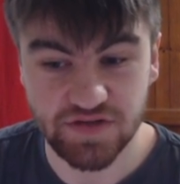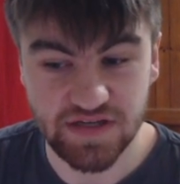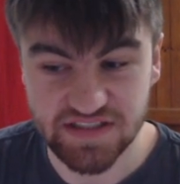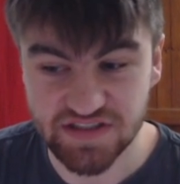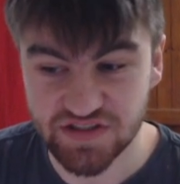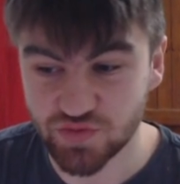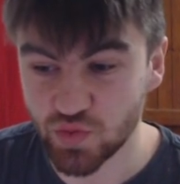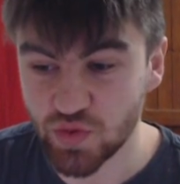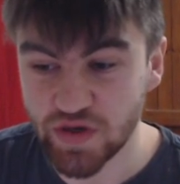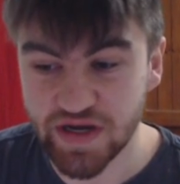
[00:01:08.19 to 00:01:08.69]
I
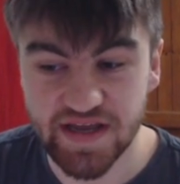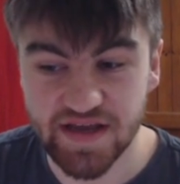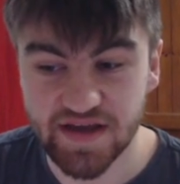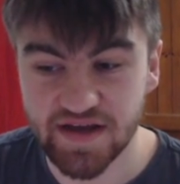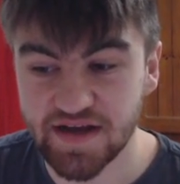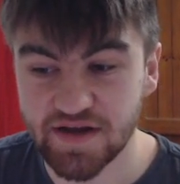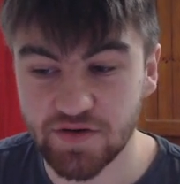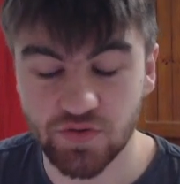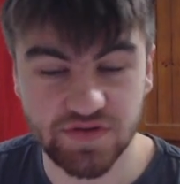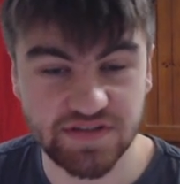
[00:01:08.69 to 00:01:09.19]
swear
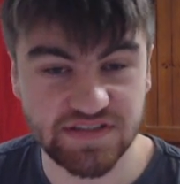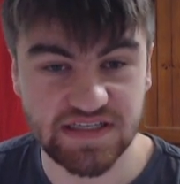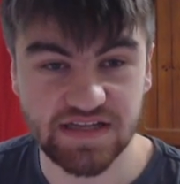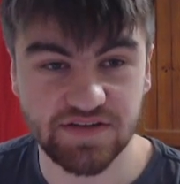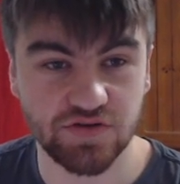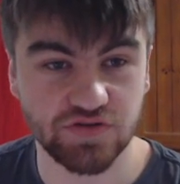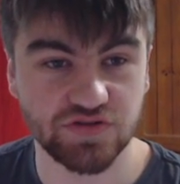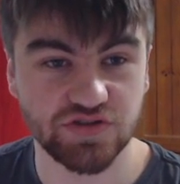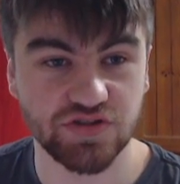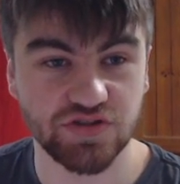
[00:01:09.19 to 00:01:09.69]
I always get
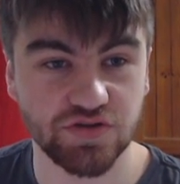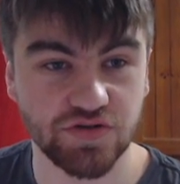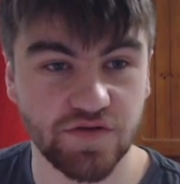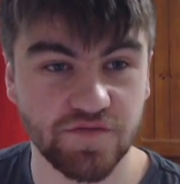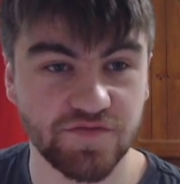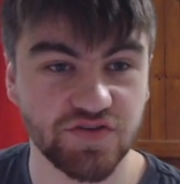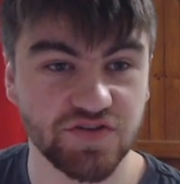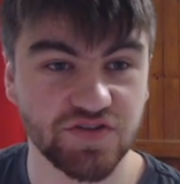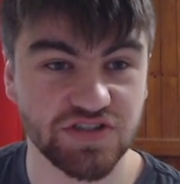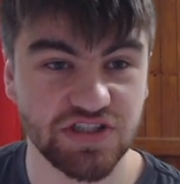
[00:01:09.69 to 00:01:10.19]
those two
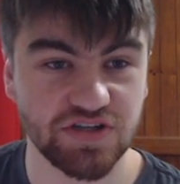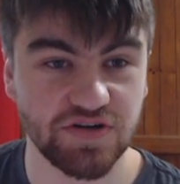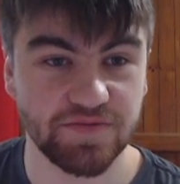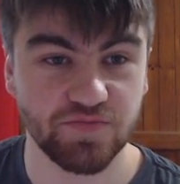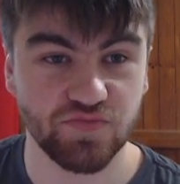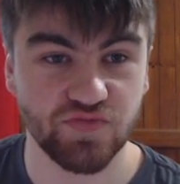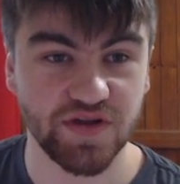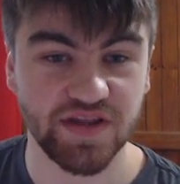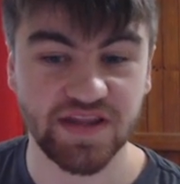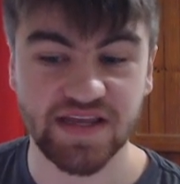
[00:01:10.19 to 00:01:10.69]
confused, so
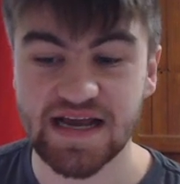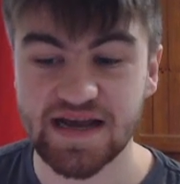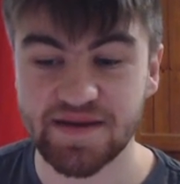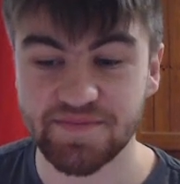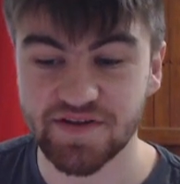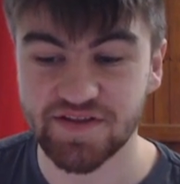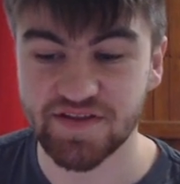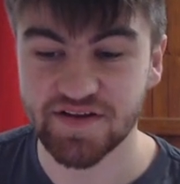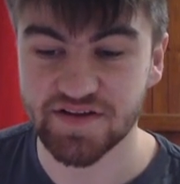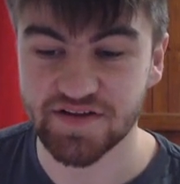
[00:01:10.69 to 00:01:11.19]
I'm really
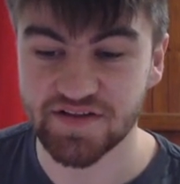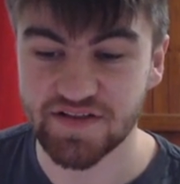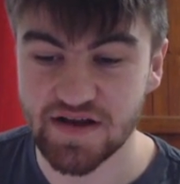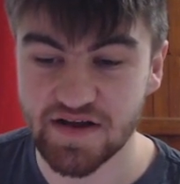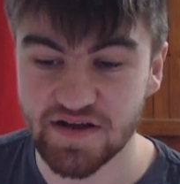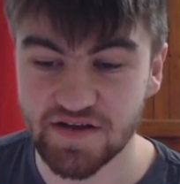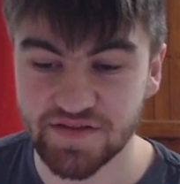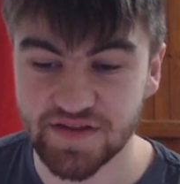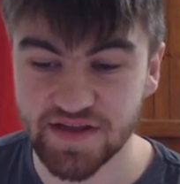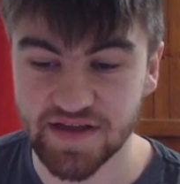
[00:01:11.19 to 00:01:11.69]
happy
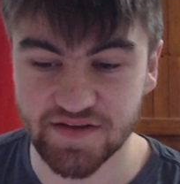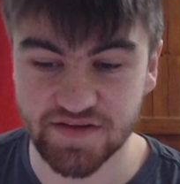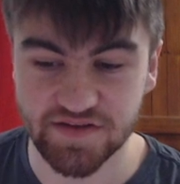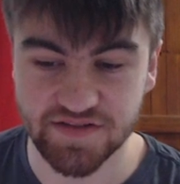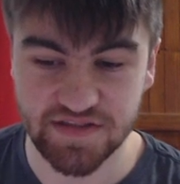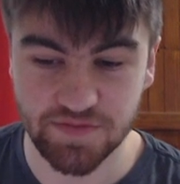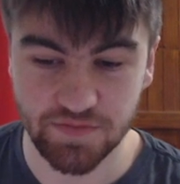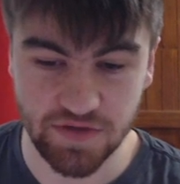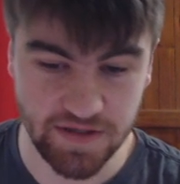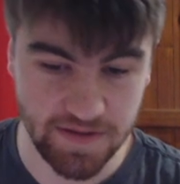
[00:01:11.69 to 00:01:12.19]
that
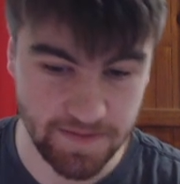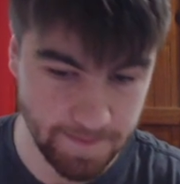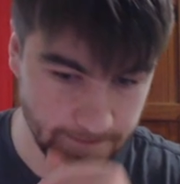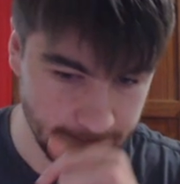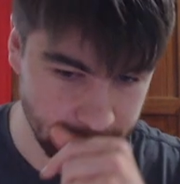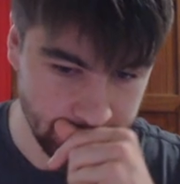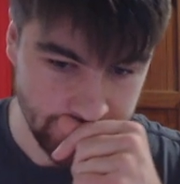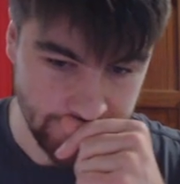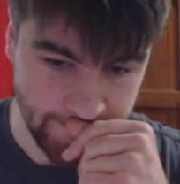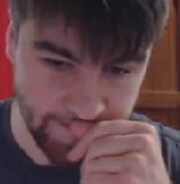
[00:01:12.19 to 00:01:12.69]
someone,
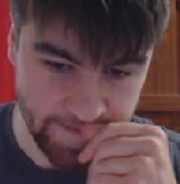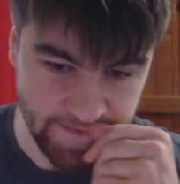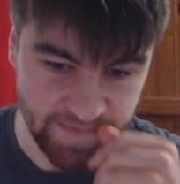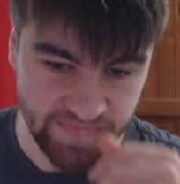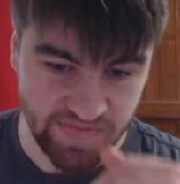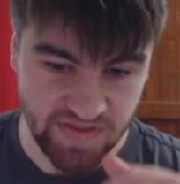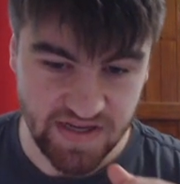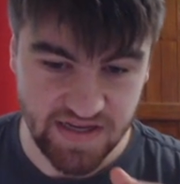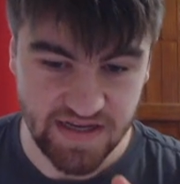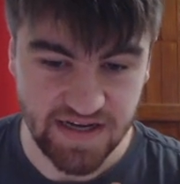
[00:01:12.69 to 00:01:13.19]

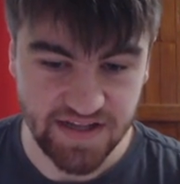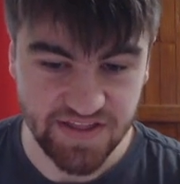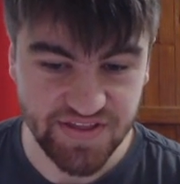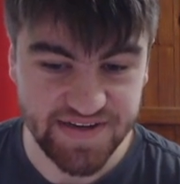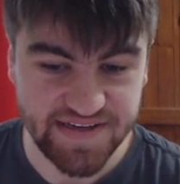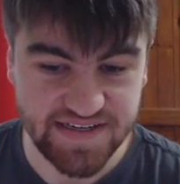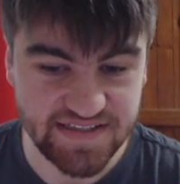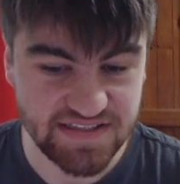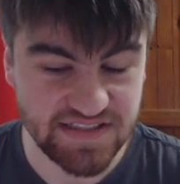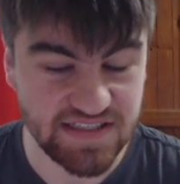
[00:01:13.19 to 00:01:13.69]
I
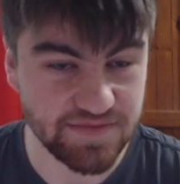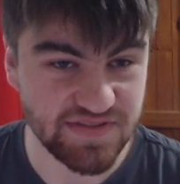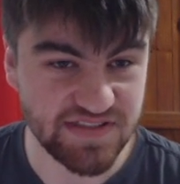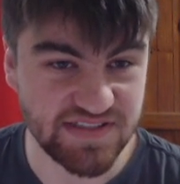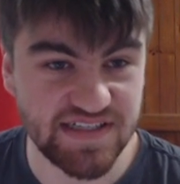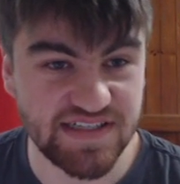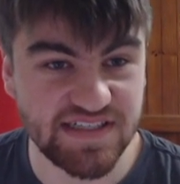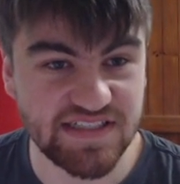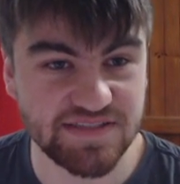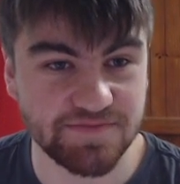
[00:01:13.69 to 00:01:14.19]
think it's number
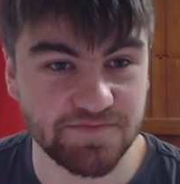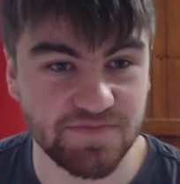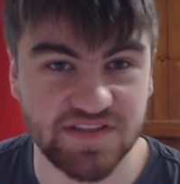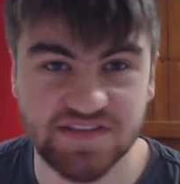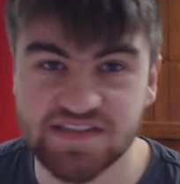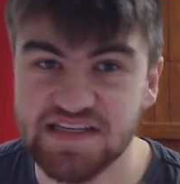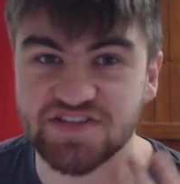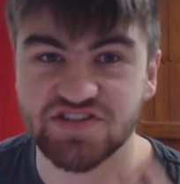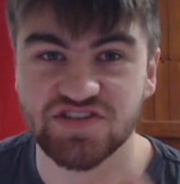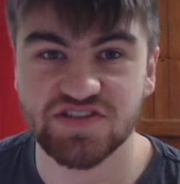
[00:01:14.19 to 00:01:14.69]
6, but
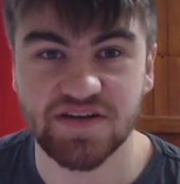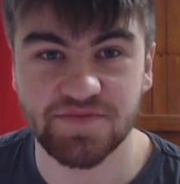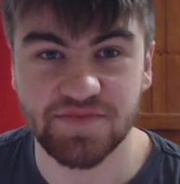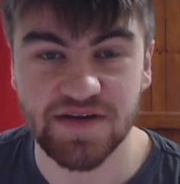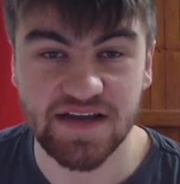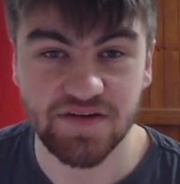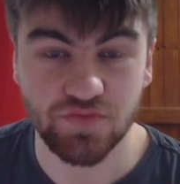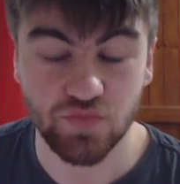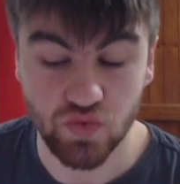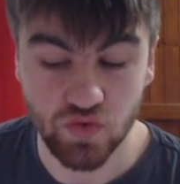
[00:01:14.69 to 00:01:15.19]
it's actually number
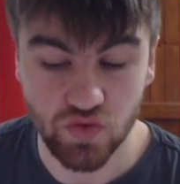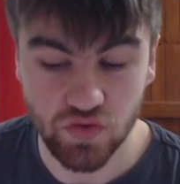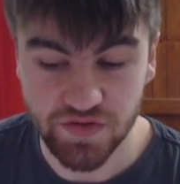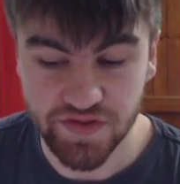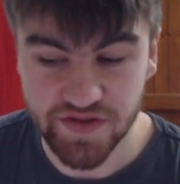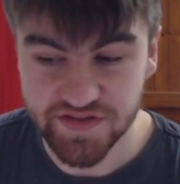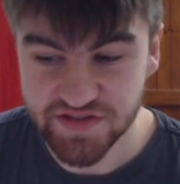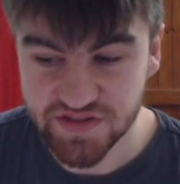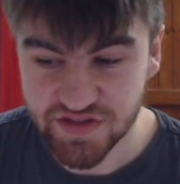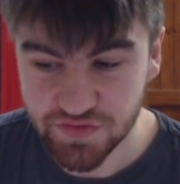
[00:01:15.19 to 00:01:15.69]
8 Ward
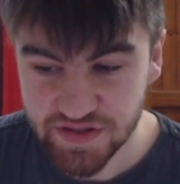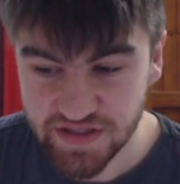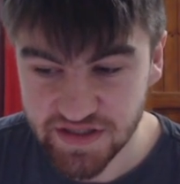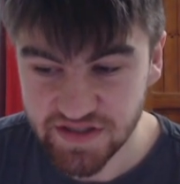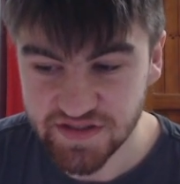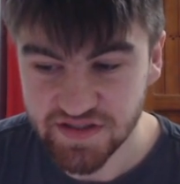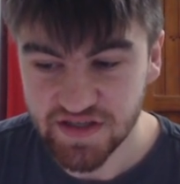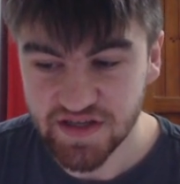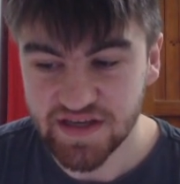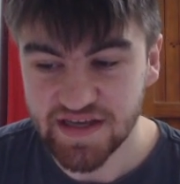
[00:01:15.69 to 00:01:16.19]
that's doing
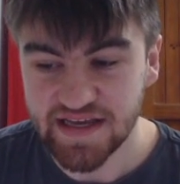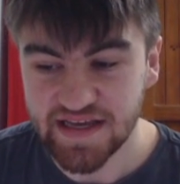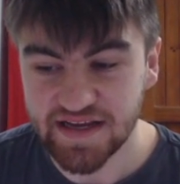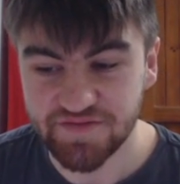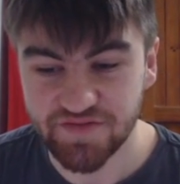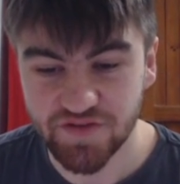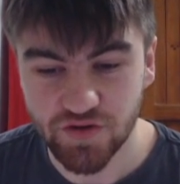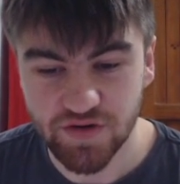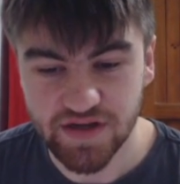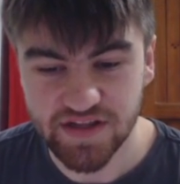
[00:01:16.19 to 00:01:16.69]
it.
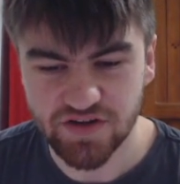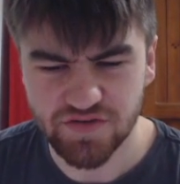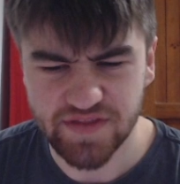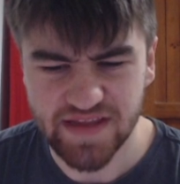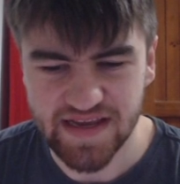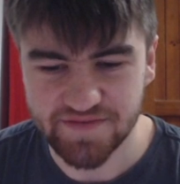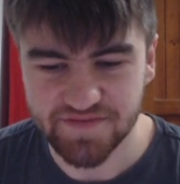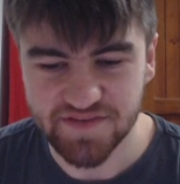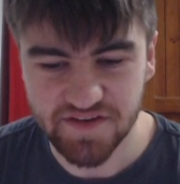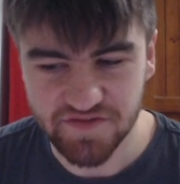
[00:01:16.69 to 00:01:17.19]
Even though I know they
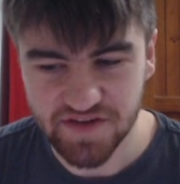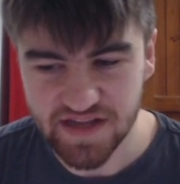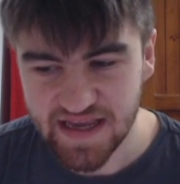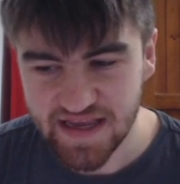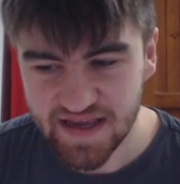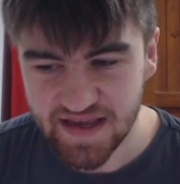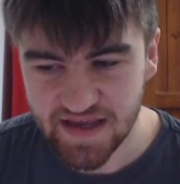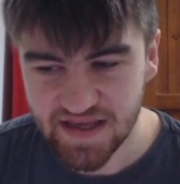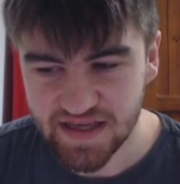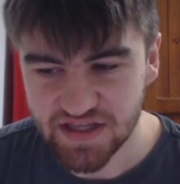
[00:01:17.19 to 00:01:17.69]
have different
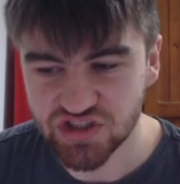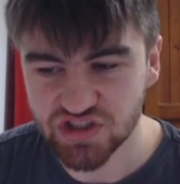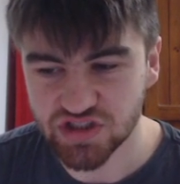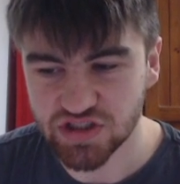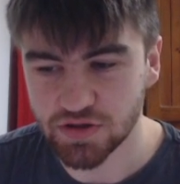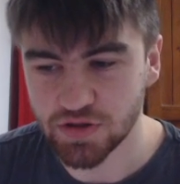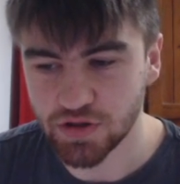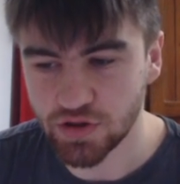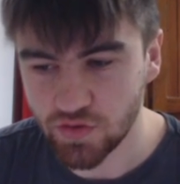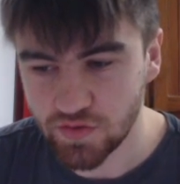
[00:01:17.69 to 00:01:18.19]
hair, it just
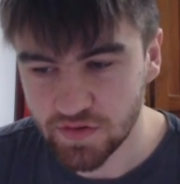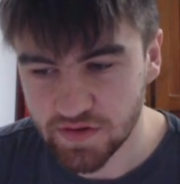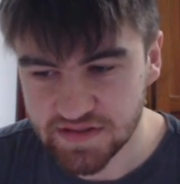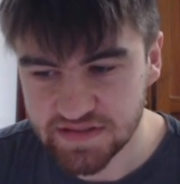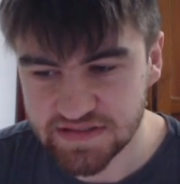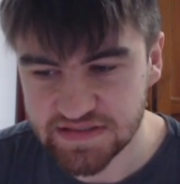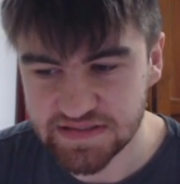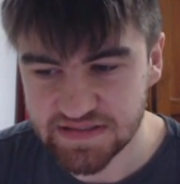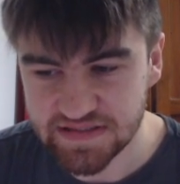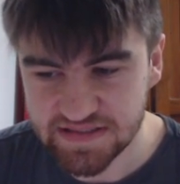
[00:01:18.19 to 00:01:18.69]

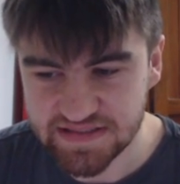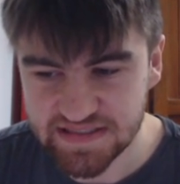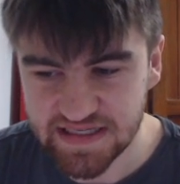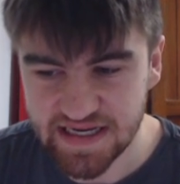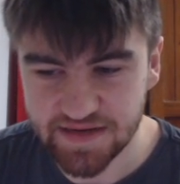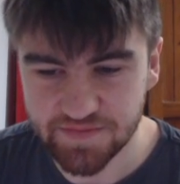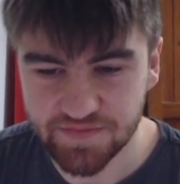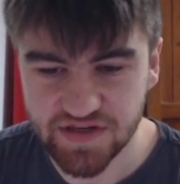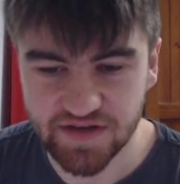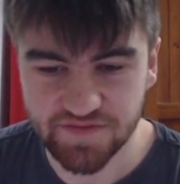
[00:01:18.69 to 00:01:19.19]
looks the
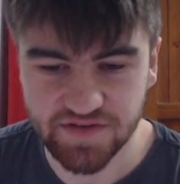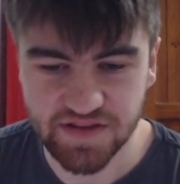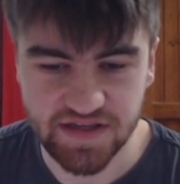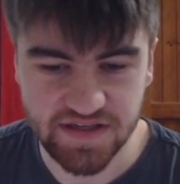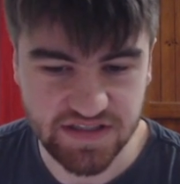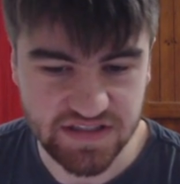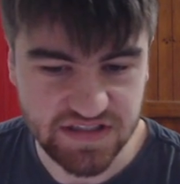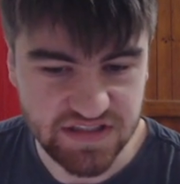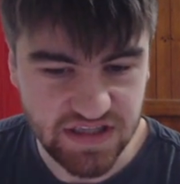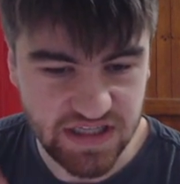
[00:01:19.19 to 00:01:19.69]
same given that
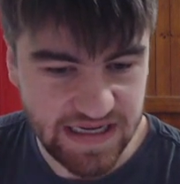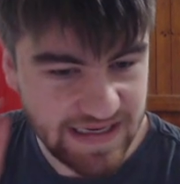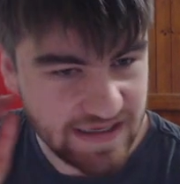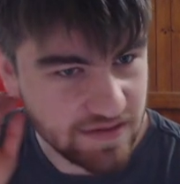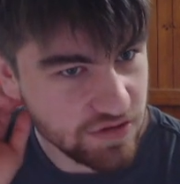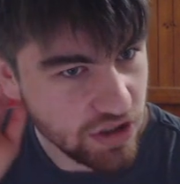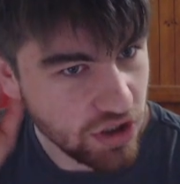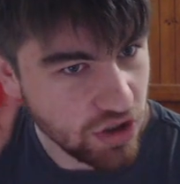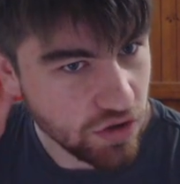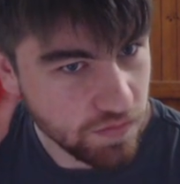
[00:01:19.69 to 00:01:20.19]
it's like
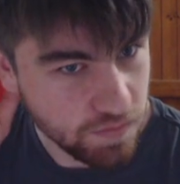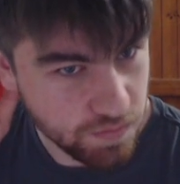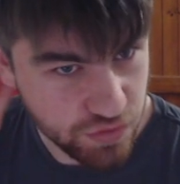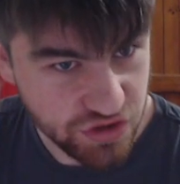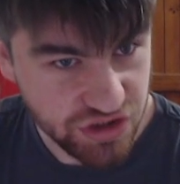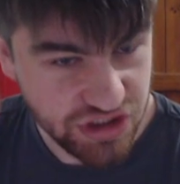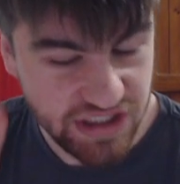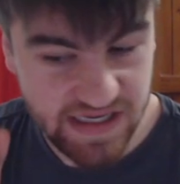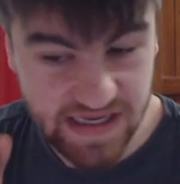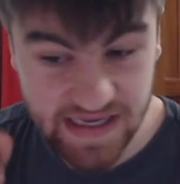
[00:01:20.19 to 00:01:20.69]
long
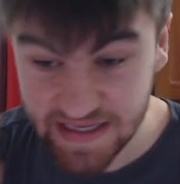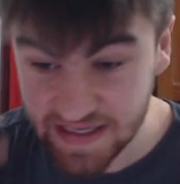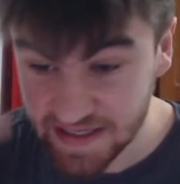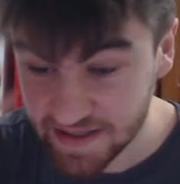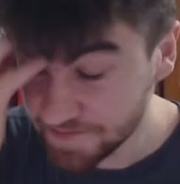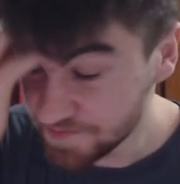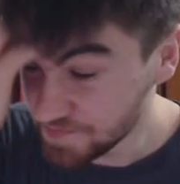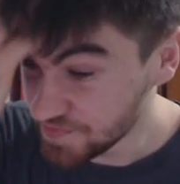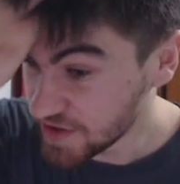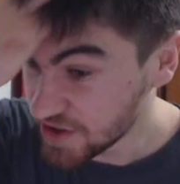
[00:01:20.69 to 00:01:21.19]
bushy hair.